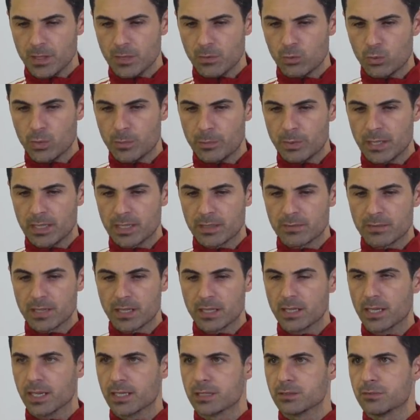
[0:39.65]
we believe that
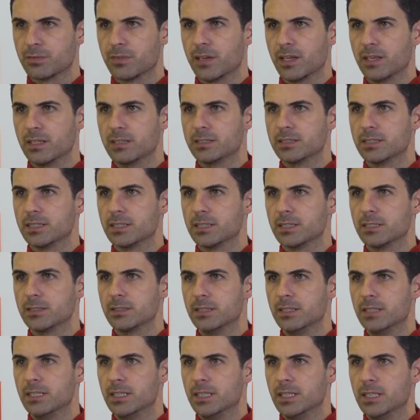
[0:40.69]
he has failed uh,
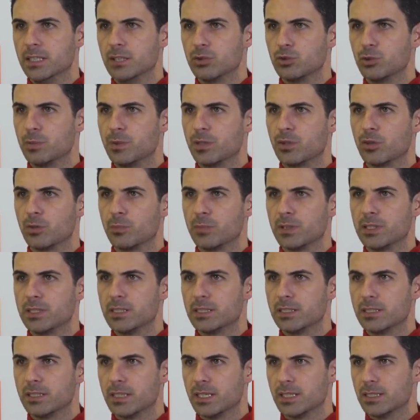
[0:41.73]
to be
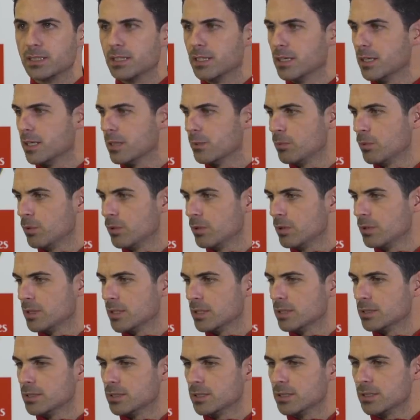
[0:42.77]
committed at the level
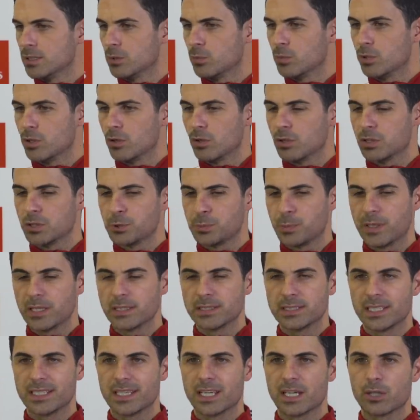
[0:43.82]
that uh, we all
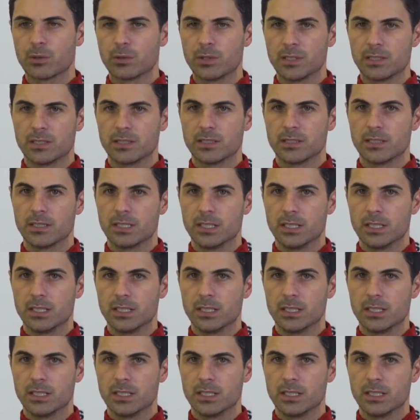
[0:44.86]
expect and agreed.